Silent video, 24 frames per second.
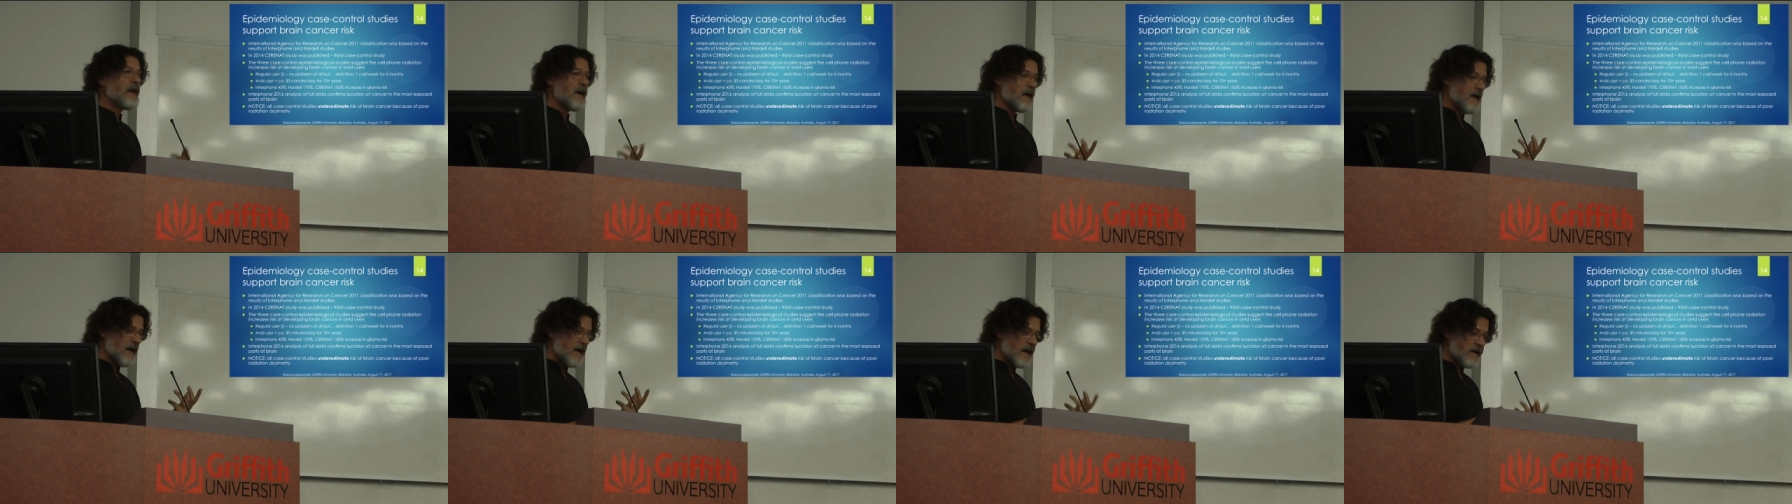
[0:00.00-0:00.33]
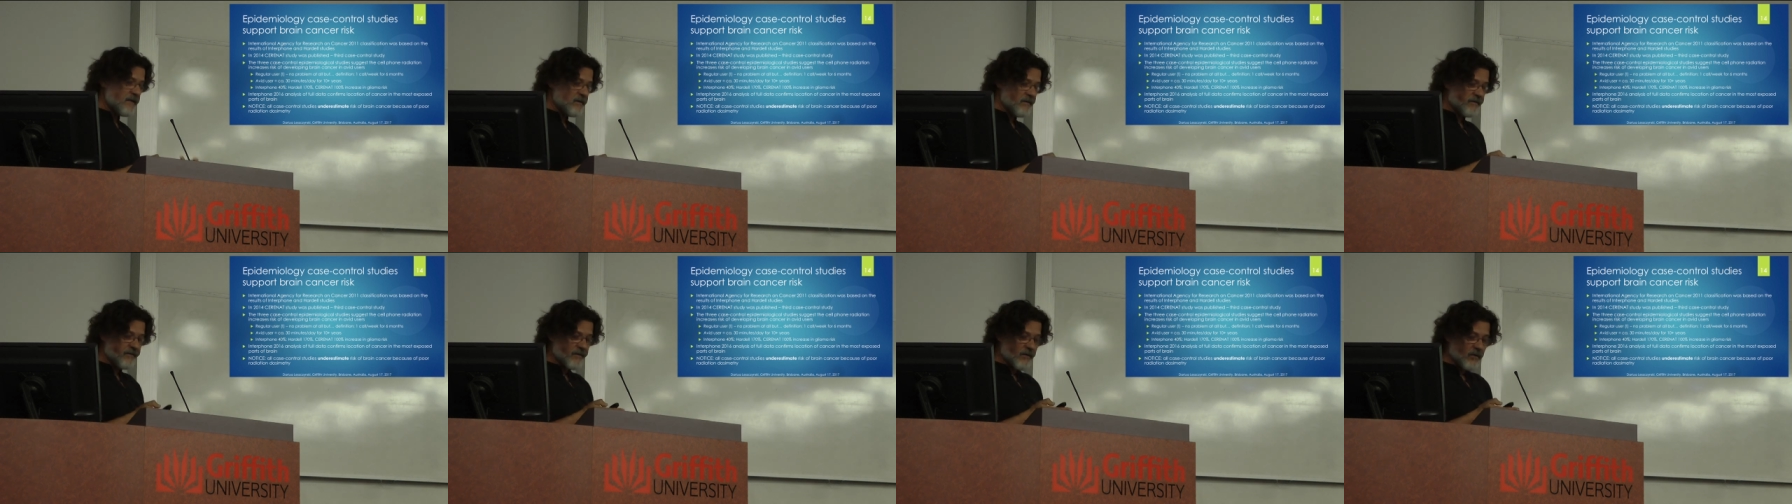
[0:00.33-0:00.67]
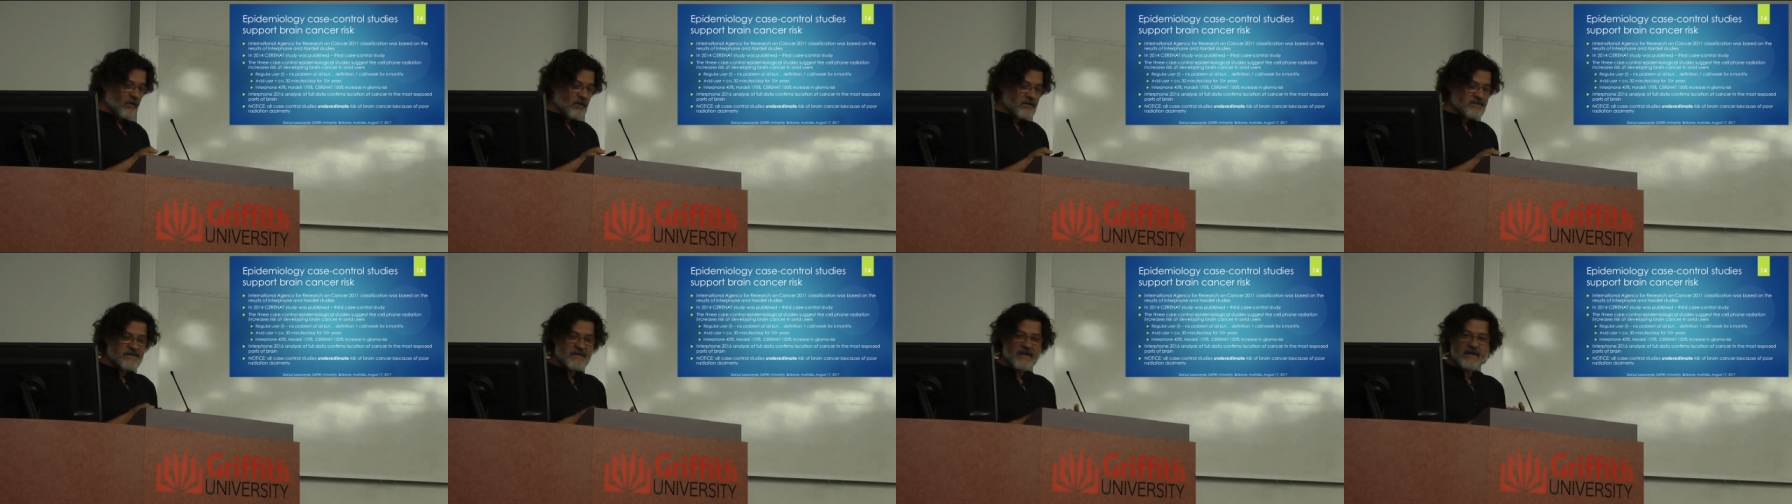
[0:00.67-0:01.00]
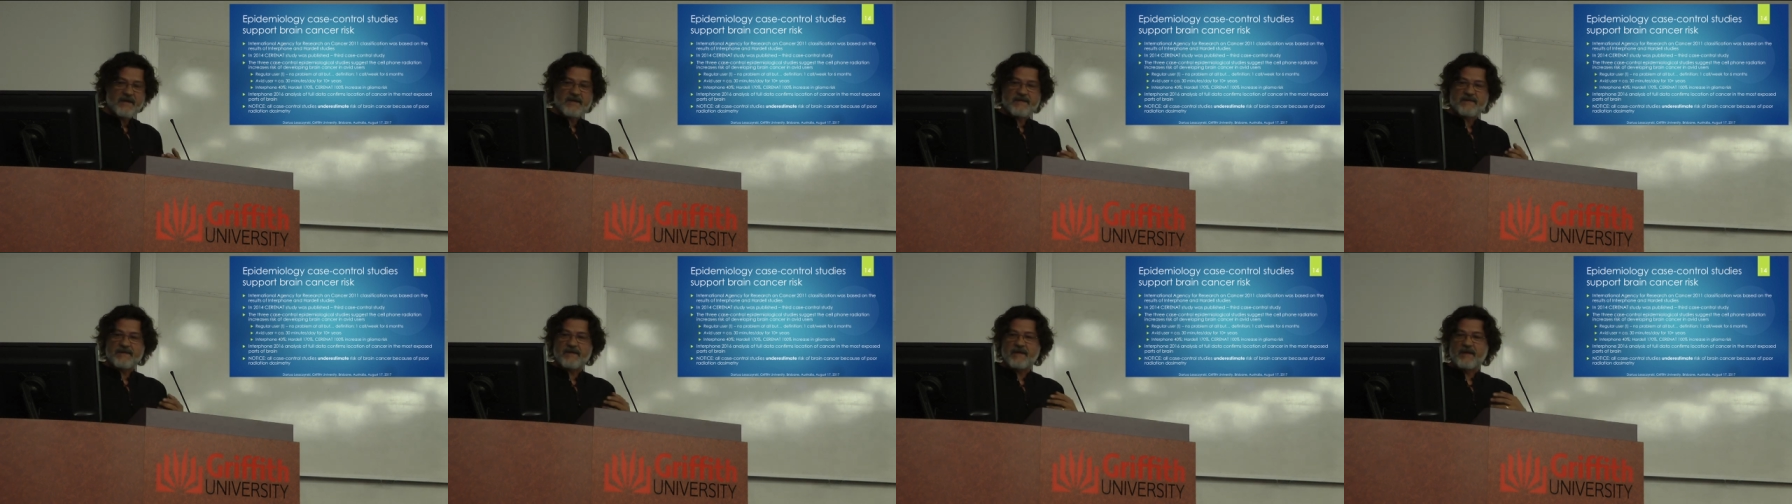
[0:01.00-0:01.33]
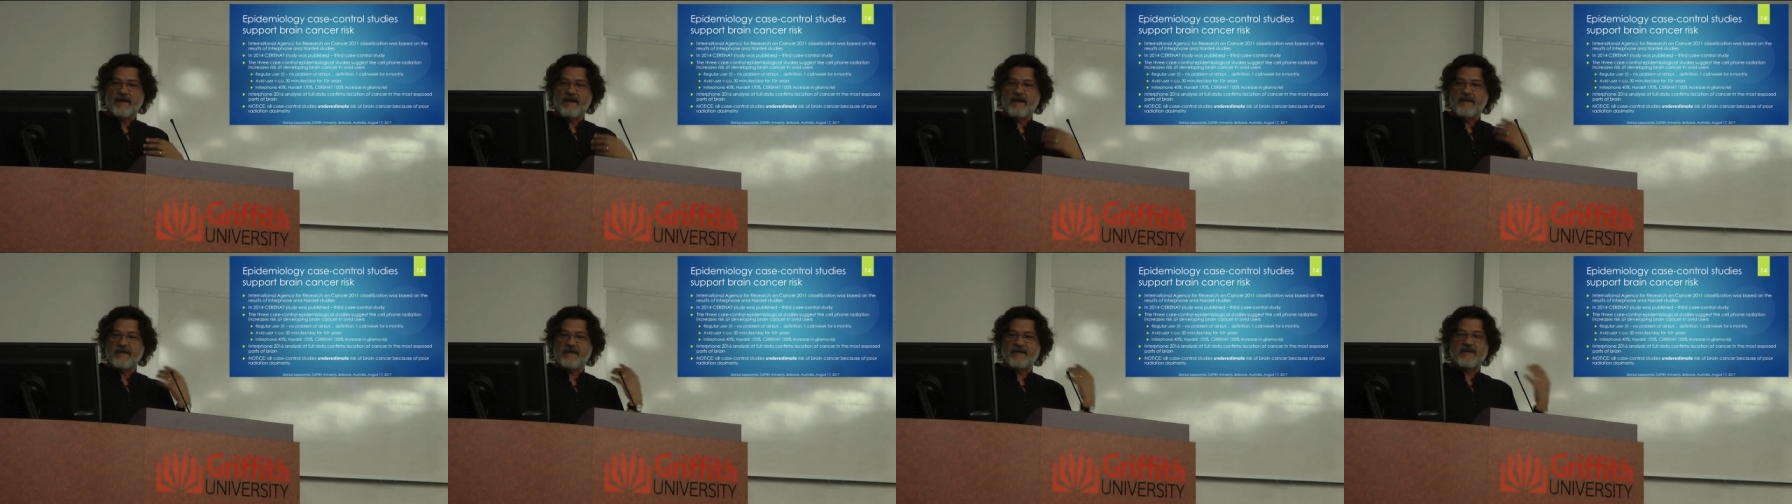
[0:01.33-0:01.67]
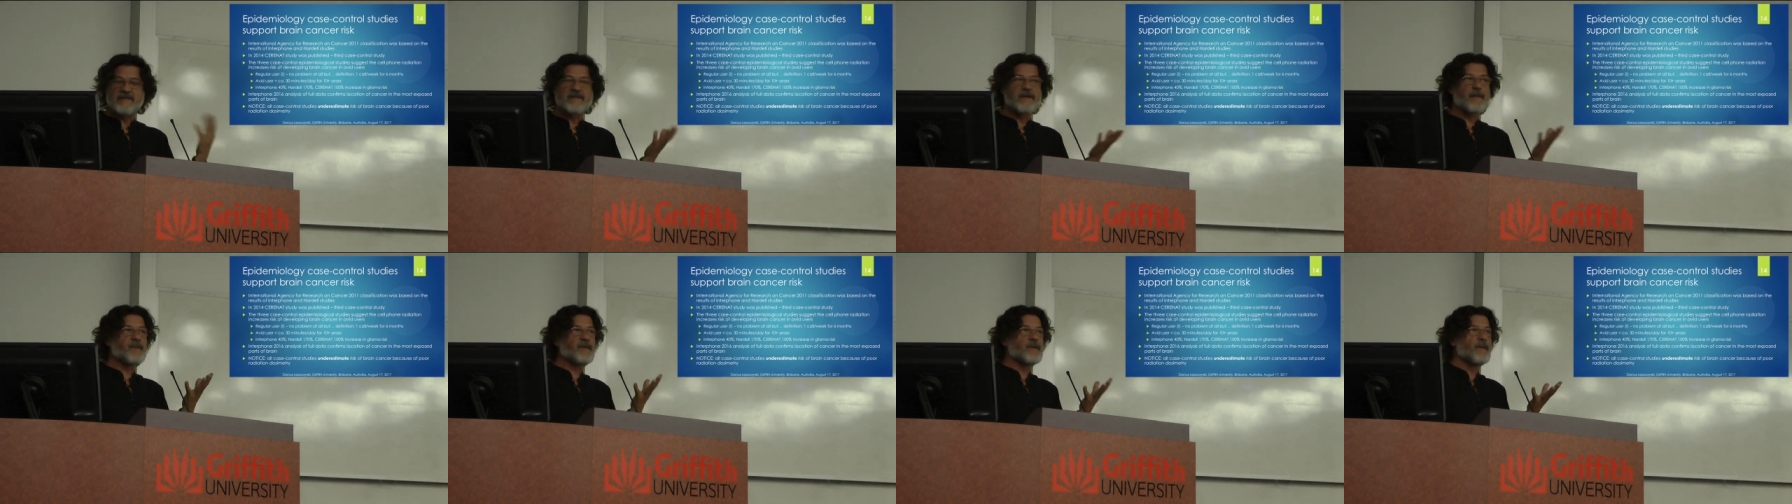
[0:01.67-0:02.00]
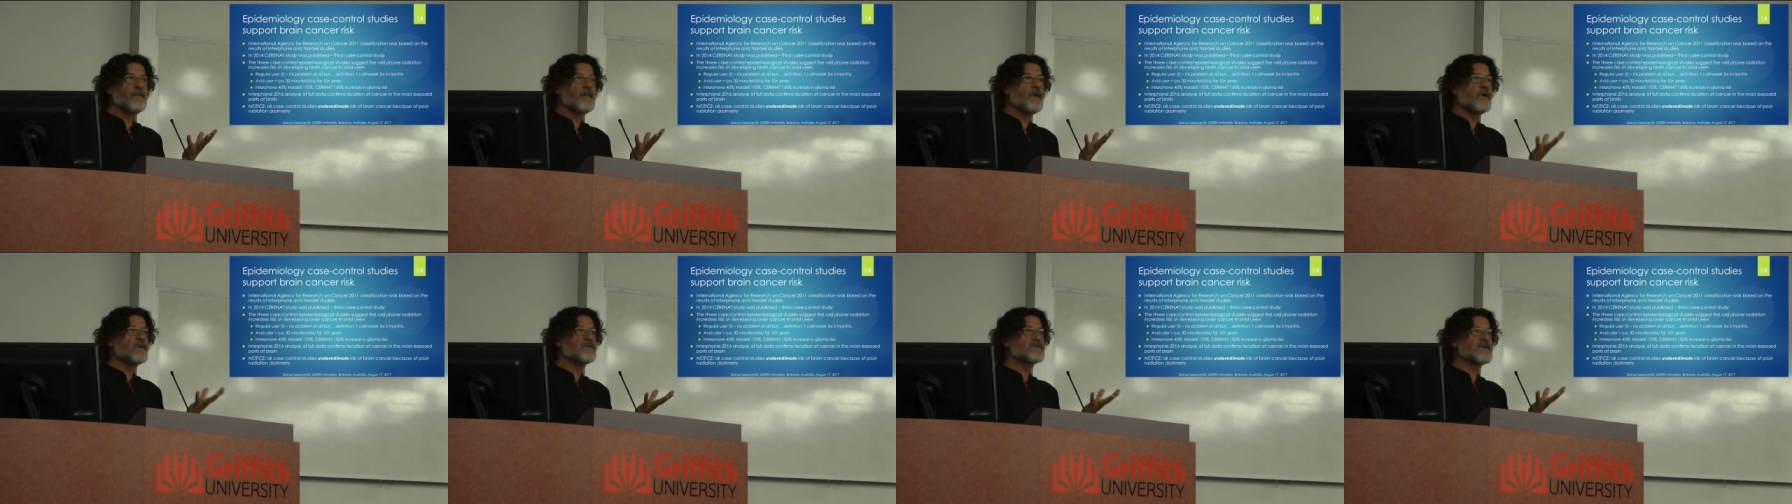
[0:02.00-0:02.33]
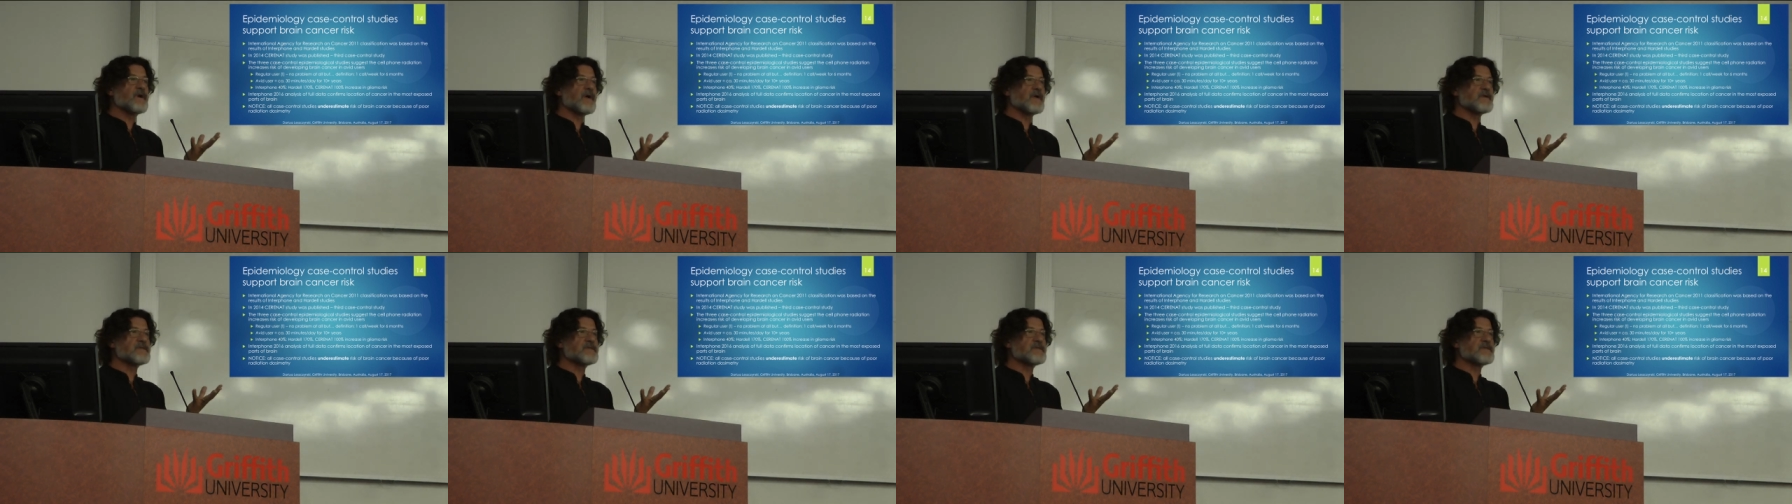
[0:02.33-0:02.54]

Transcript: And of course, there is, in these epidemiological